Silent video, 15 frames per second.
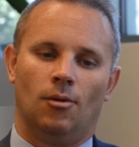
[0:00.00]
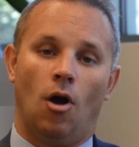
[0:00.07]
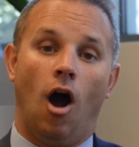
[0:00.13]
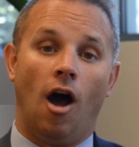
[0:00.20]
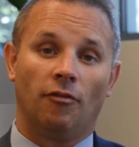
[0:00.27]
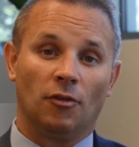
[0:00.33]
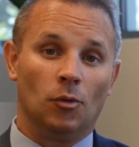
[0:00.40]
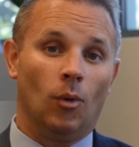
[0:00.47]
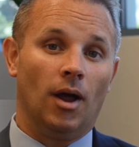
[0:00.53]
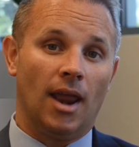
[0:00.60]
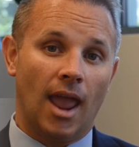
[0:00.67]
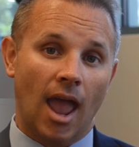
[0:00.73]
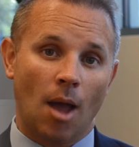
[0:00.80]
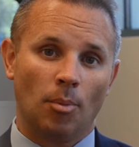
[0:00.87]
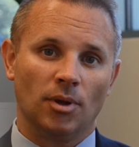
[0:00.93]
Often what
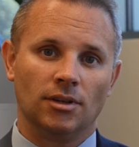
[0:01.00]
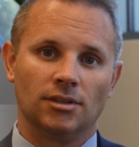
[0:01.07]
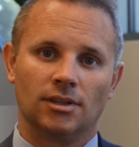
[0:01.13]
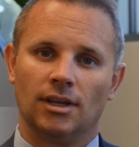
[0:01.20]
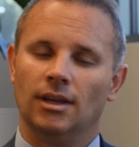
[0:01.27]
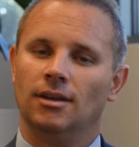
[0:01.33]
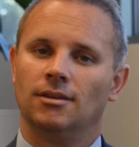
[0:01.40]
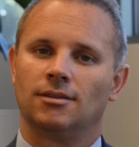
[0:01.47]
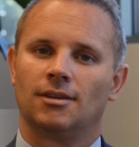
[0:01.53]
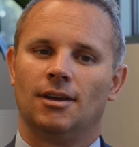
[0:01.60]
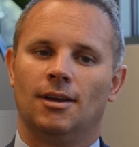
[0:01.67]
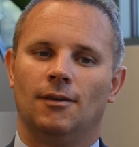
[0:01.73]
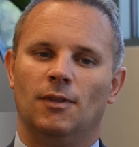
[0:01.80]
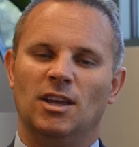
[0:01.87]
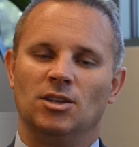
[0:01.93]
happens is
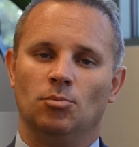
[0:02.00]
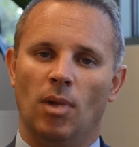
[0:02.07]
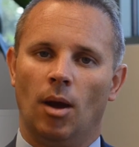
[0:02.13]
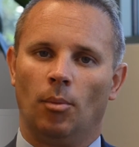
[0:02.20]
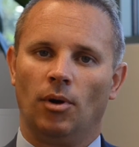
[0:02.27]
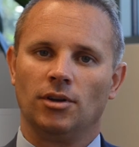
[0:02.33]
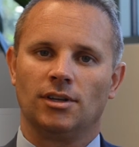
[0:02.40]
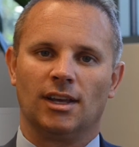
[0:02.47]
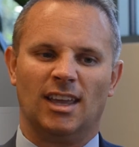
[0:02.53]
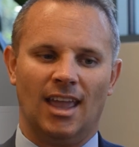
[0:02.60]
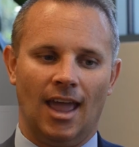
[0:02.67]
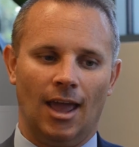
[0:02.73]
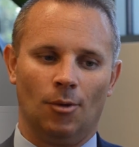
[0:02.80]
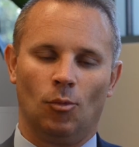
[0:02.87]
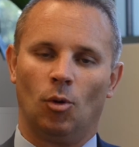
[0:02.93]
these members,
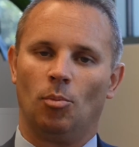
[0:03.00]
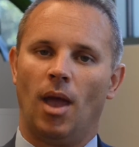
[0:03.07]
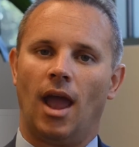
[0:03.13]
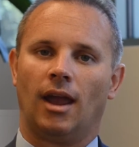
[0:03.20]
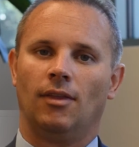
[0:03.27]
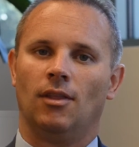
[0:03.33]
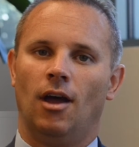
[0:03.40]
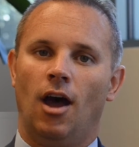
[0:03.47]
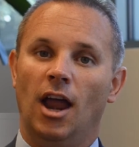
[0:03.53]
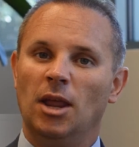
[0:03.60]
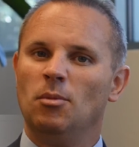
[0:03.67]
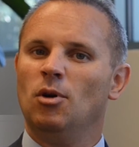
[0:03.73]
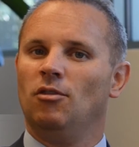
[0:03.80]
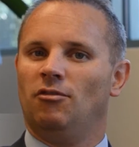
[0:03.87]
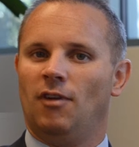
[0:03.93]
again, we're back in the
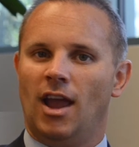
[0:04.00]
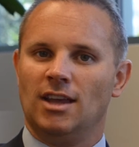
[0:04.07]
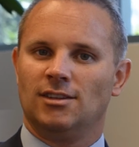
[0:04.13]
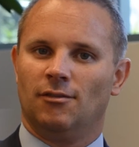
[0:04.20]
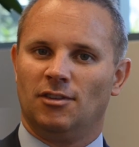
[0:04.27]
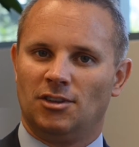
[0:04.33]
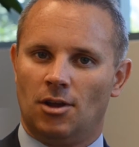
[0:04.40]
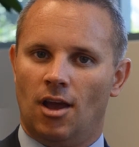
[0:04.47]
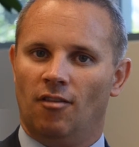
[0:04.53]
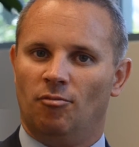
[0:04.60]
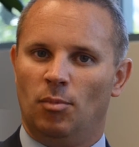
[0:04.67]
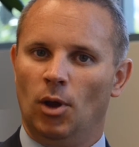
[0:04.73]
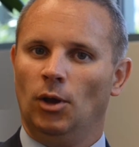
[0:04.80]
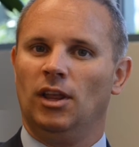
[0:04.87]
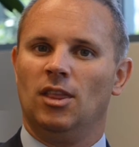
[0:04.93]
honeymoon phase of
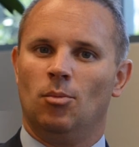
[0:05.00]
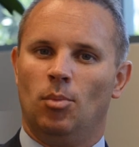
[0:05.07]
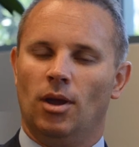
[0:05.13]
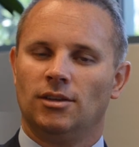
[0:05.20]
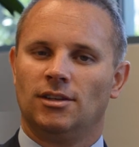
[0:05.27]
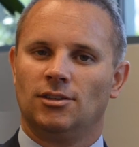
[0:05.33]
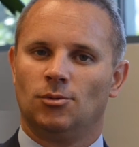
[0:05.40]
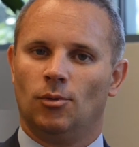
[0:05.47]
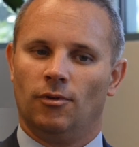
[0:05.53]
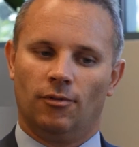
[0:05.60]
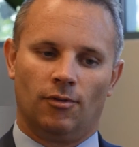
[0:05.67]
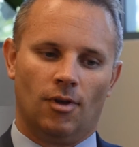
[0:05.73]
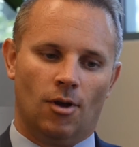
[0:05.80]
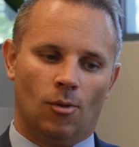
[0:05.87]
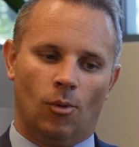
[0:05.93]
building the business
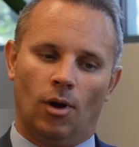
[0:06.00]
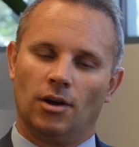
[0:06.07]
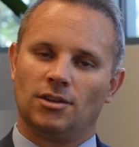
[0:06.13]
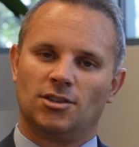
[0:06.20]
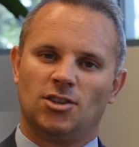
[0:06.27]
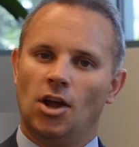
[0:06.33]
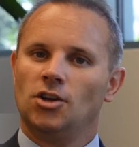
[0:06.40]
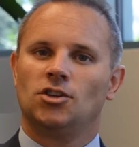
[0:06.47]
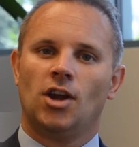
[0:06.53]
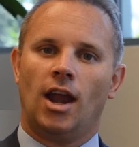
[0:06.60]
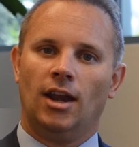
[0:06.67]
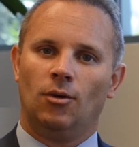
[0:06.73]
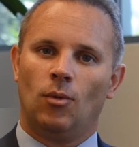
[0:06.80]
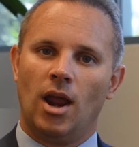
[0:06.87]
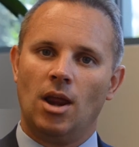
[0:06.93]
where it's sunshine
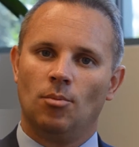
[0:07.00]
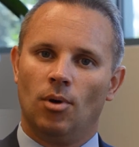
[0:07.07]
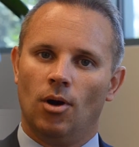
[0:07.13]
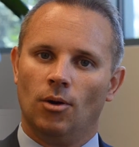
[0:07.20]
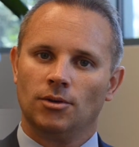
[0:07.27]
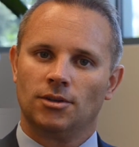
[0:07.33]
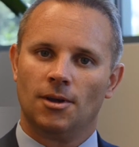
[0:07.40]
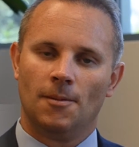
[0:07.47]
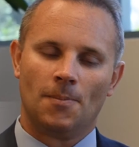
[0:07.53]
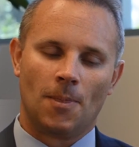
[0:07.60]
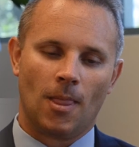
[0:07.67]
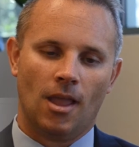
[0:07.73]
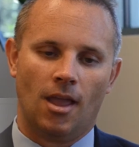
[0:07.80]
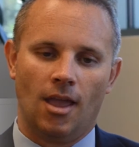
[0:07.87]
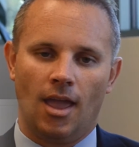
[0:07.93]
and rainbows,
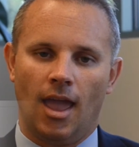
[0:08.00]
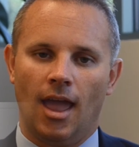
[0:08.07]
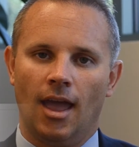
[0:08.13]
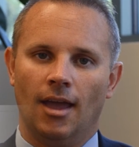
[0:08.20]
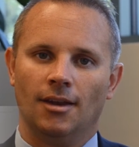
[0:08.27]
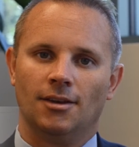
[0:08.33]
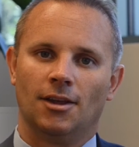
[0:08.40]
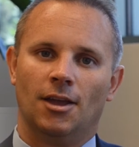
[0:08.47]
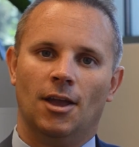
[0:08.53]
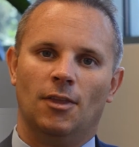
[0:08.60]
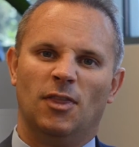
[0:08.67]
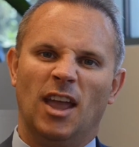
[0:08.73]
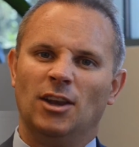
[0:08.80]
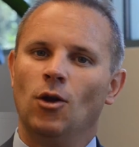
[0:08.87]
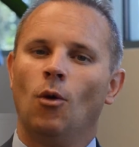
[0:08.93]
and
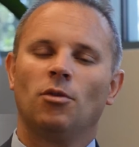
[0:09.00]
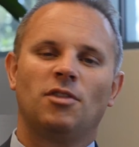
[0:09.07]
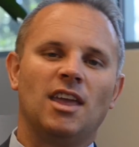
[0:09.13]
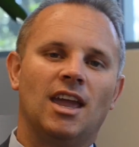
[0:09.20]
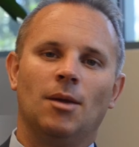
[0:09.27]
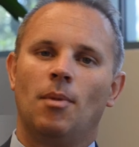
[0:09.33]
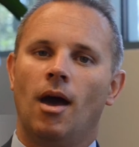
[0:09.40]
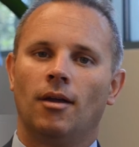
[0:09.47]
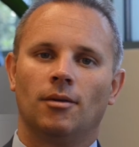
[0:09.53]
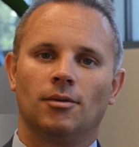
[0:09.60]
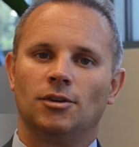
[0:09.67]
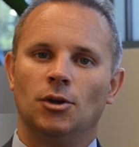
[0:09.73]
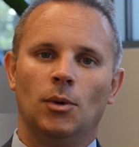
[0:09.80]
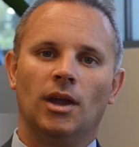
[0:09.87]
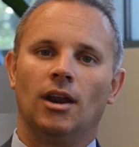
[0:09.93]
they don't think about
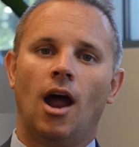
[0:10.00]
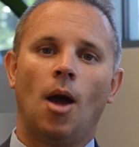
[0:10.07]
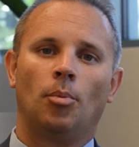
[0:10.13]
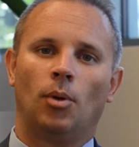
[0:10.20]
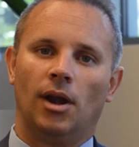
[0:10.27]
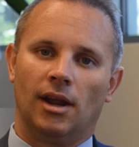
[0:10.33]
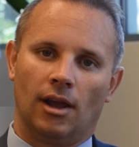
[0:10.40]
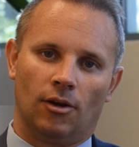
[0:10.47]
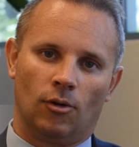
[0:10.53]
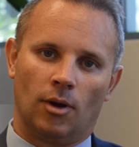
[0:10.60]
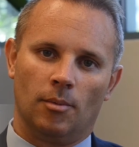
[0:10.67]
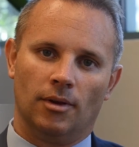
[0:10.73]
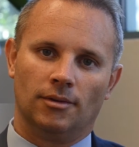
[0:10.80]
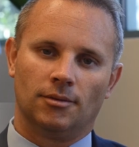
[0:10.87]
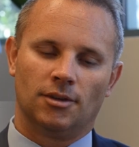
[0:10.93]
doing an operating agreement.